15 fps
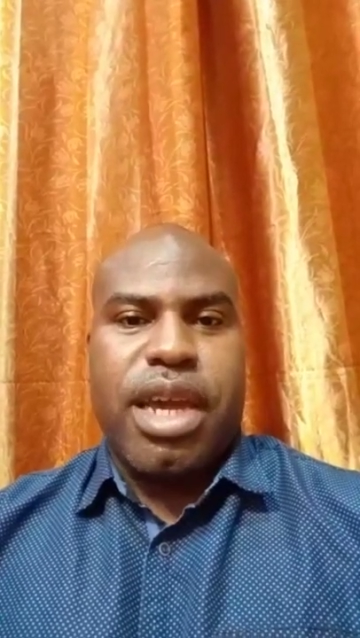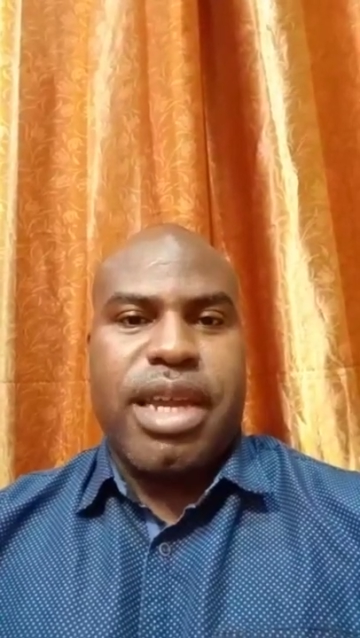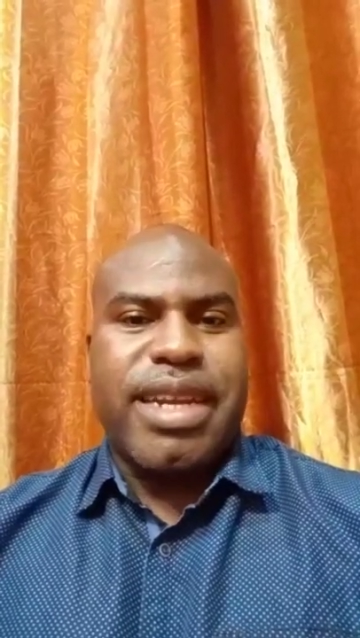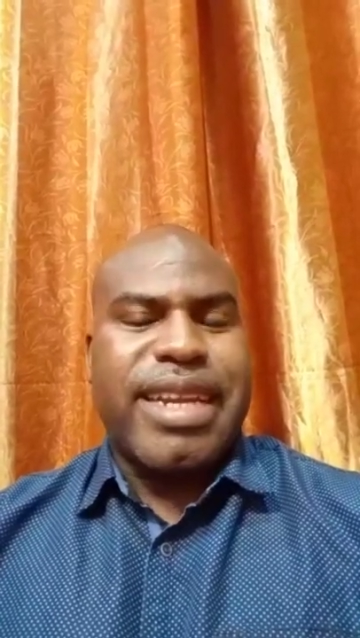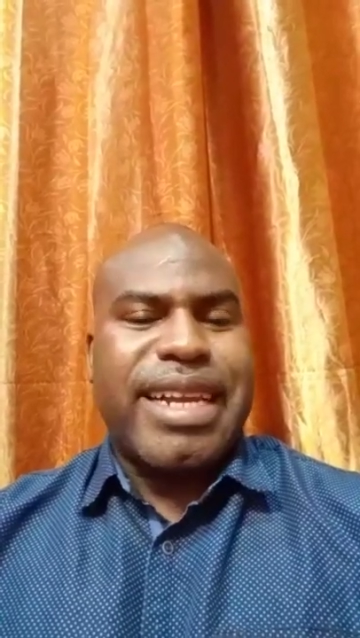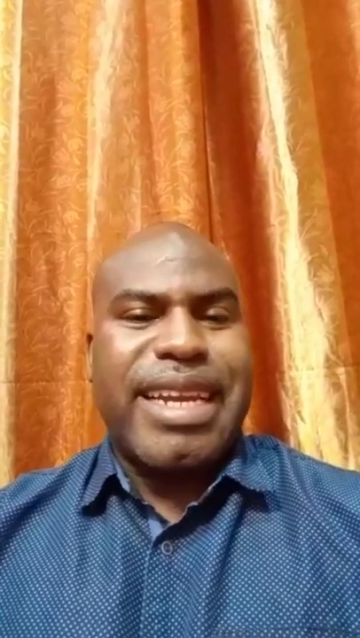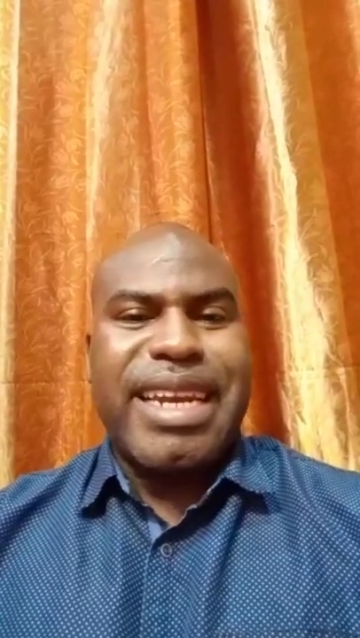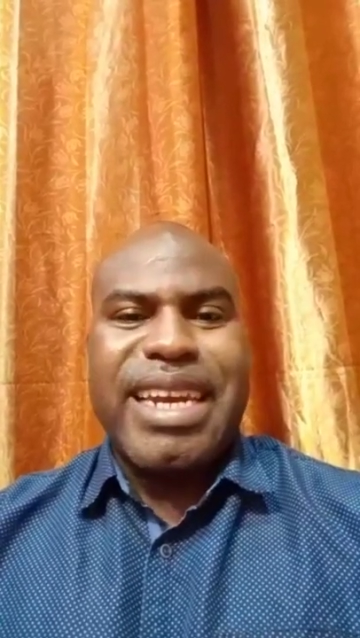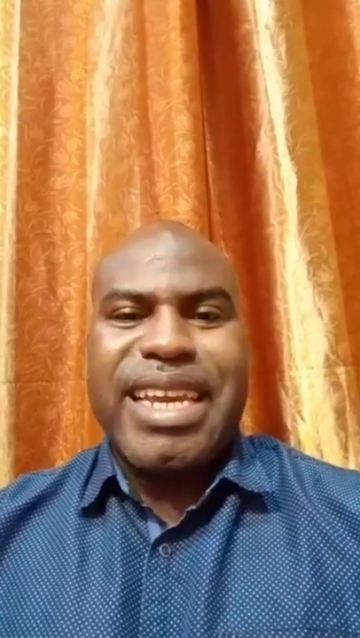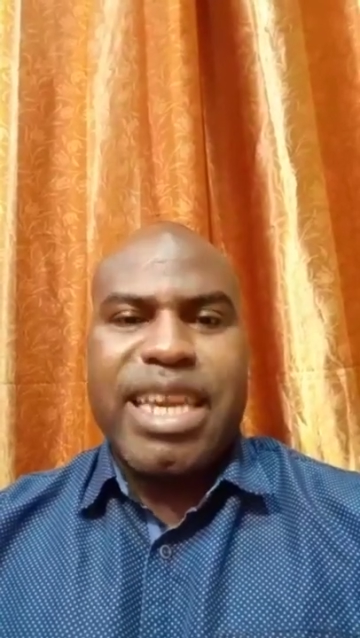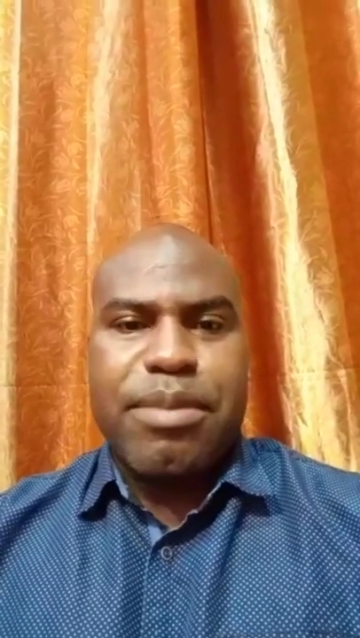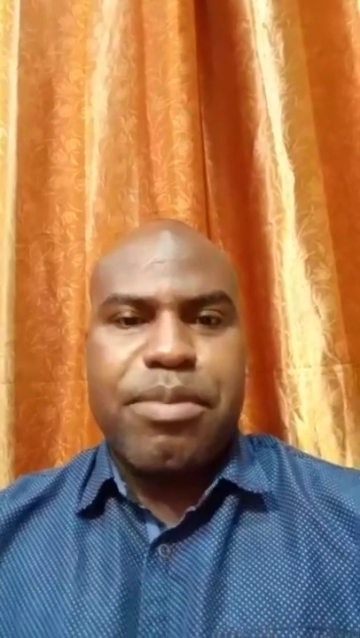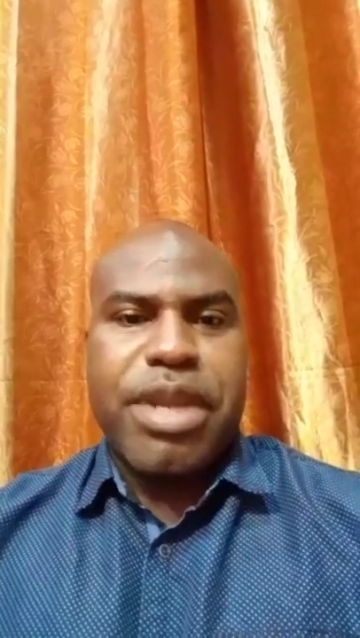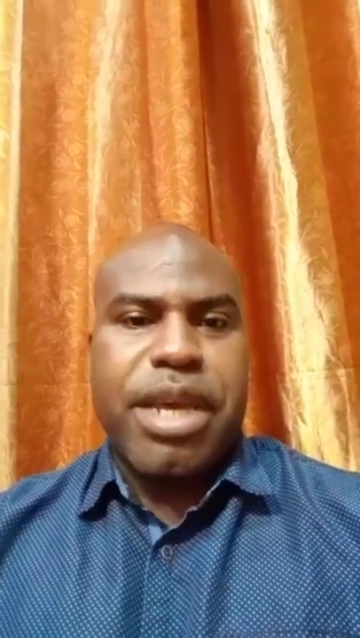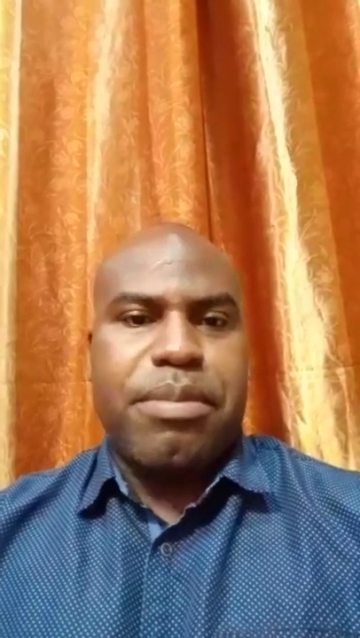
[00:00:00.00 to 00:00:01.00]
and
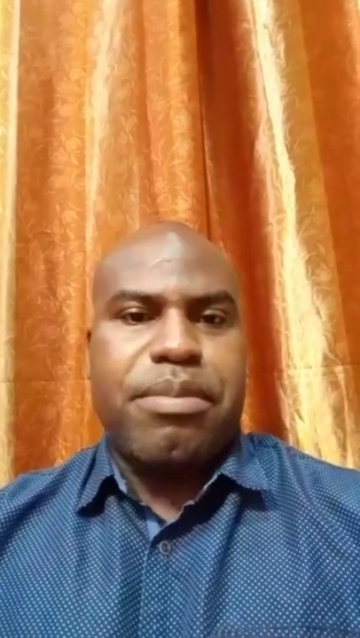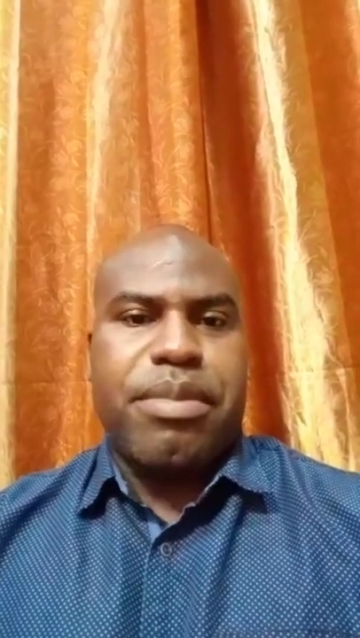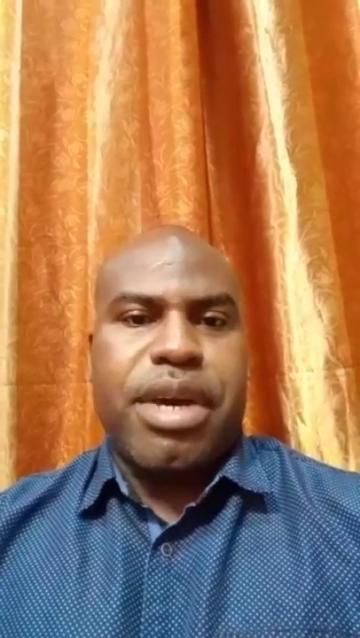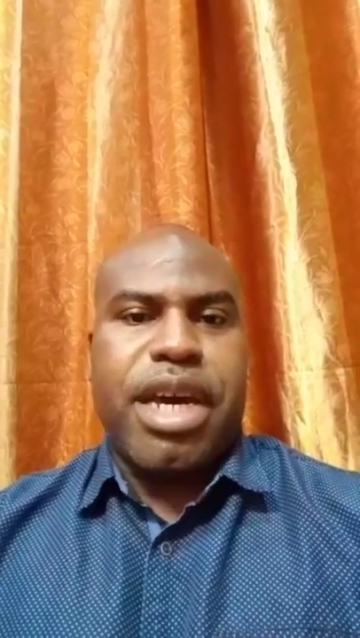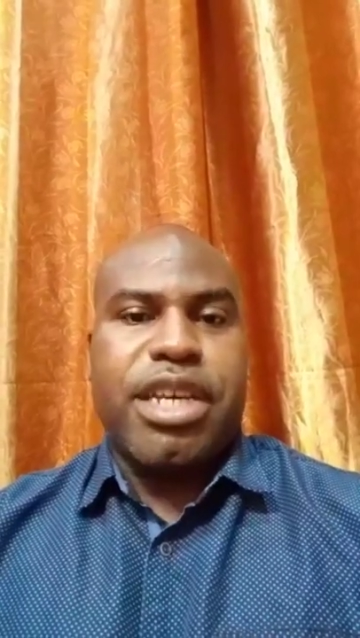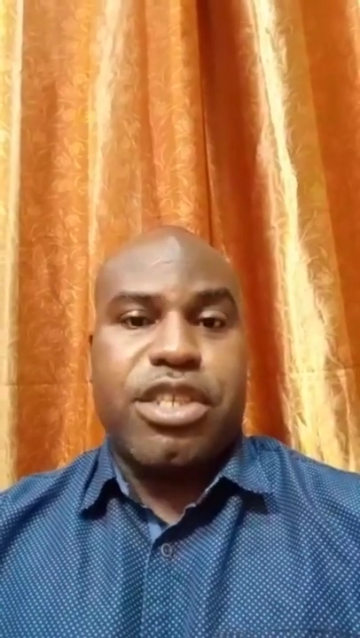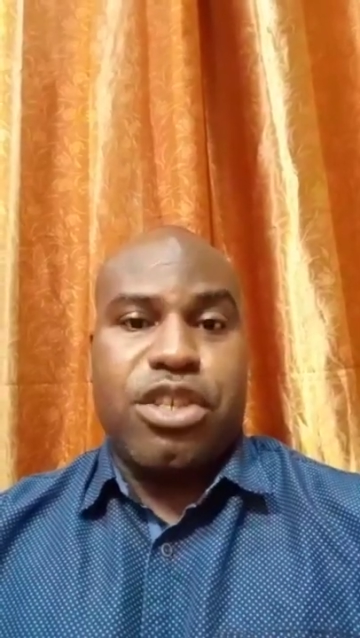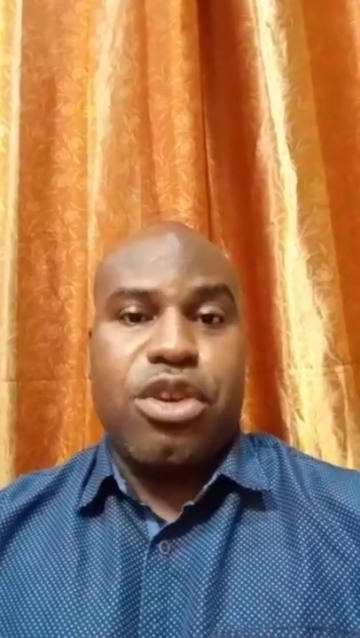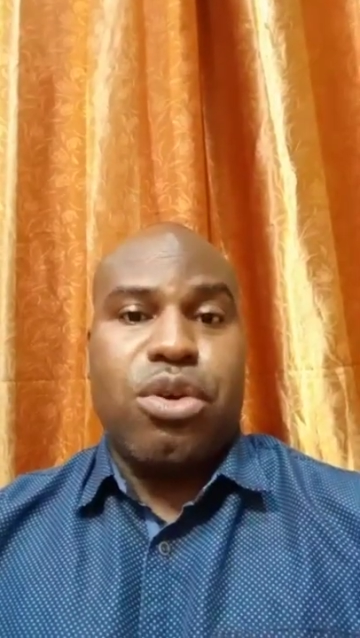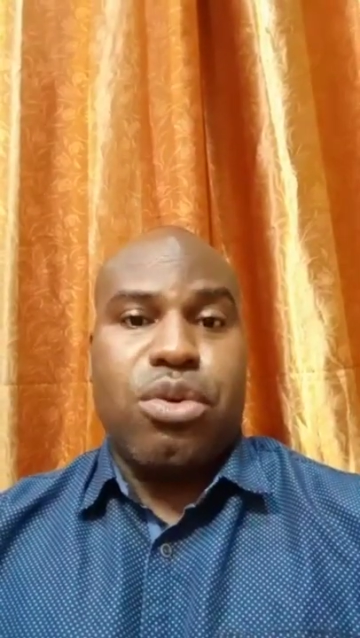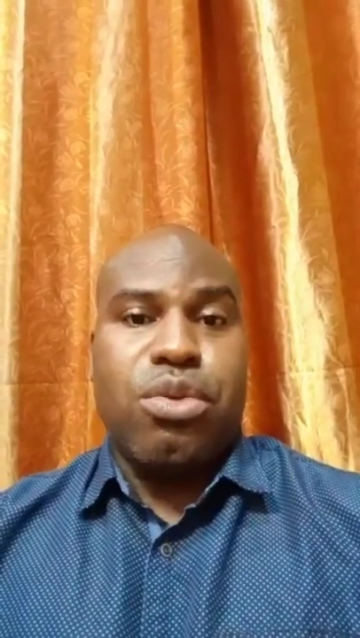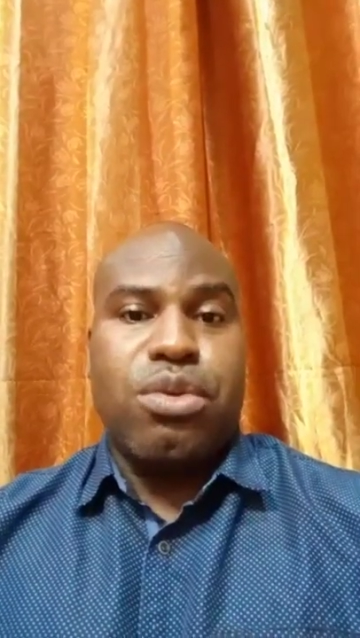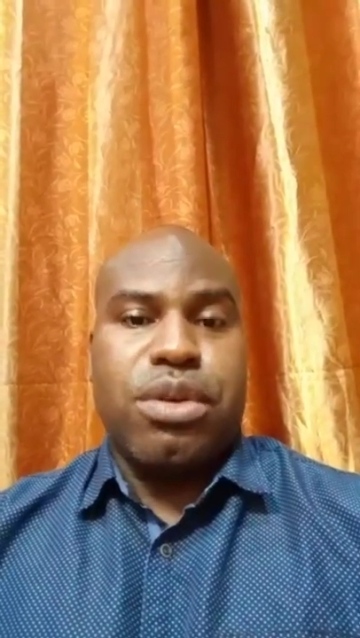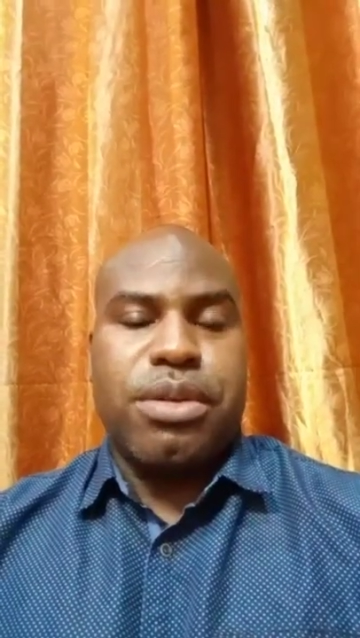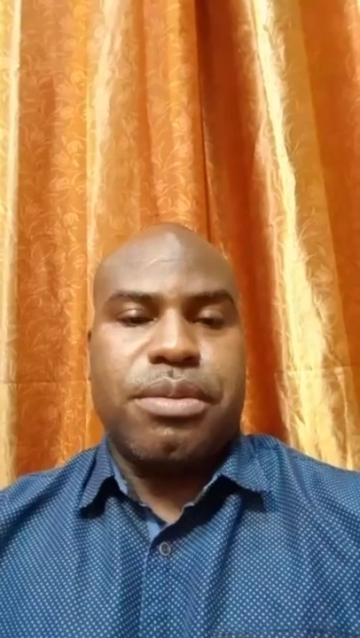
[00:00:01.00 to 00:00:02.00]
claim them as your
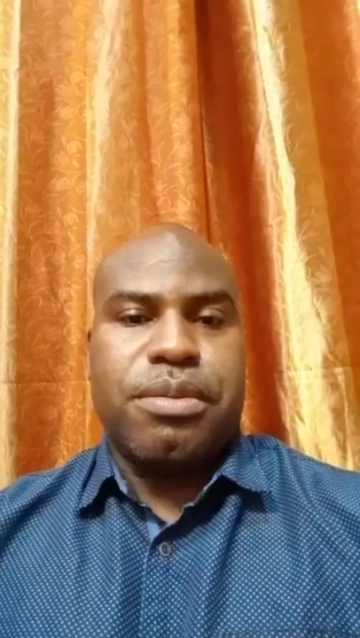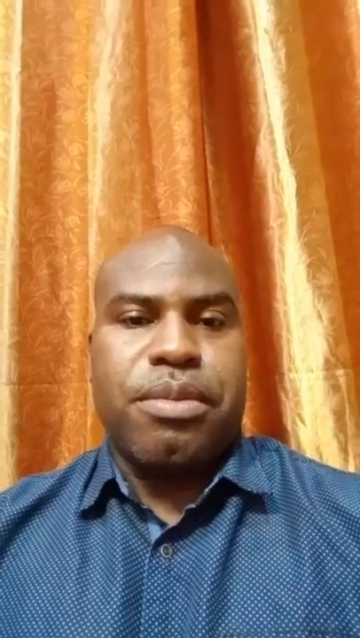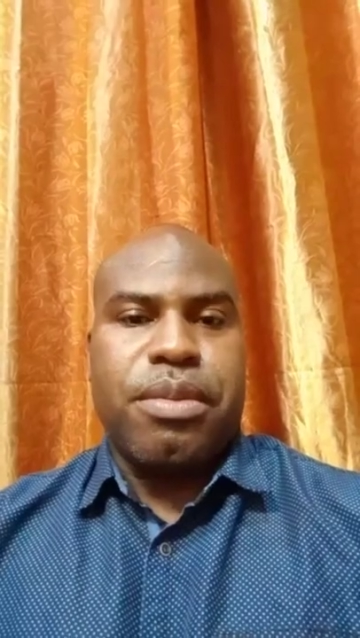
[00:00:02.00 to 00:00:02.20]
own.